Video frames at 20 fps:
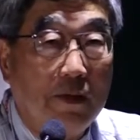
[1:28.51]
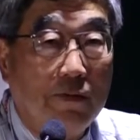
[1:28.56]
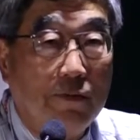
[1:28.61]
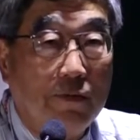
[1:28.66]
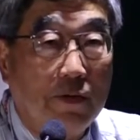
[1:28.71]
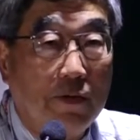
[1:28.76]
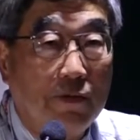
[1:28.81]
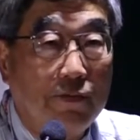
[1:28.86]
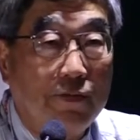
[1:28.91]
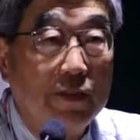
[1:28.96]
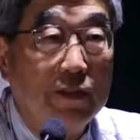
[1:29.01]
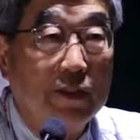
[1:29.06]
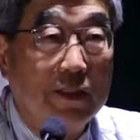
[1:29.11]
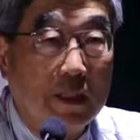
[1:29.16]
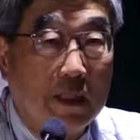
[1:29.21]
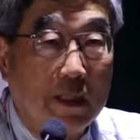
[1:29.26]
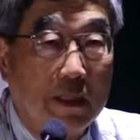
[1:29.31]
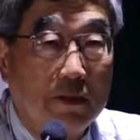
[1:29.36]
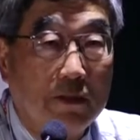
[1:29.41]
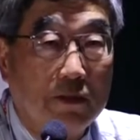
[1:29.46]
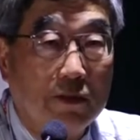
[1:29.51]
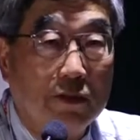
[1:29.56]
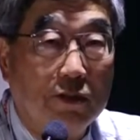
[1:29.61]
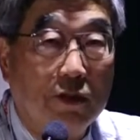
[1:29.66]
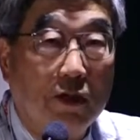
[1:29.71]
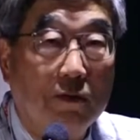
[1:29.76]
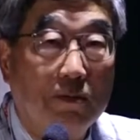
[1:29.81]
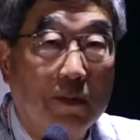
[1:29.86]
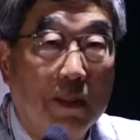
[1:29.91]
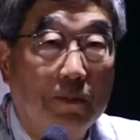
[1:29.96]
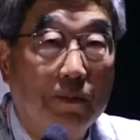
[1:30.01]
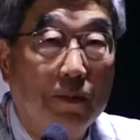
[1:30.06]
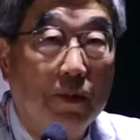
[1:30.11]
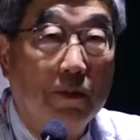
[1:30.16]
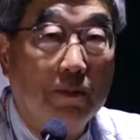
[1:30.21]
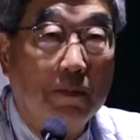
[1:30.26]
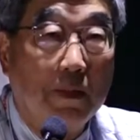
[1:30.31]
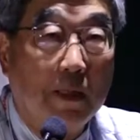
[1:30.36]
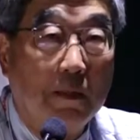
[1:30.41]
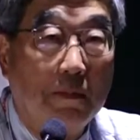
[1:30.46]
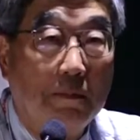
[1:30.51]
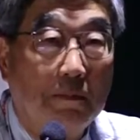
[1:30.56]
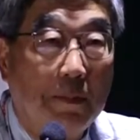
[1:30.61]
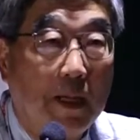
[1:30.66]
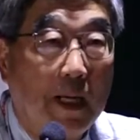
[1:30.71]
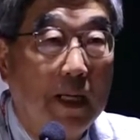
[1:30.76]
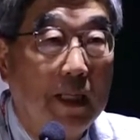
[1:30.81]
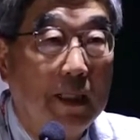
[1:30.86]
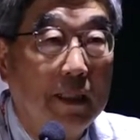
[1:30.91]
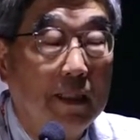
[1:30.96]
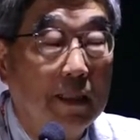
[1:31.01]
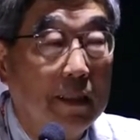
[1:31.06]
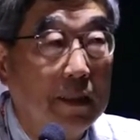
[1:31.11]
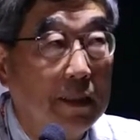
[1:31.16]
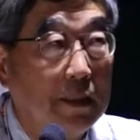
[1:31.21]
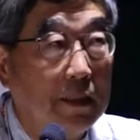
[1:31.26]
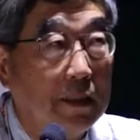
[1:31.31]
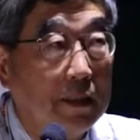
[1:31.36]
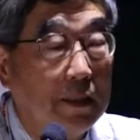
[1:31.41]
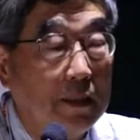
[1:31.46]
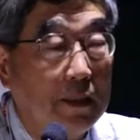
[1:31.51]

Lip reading: for future to solve the problem by the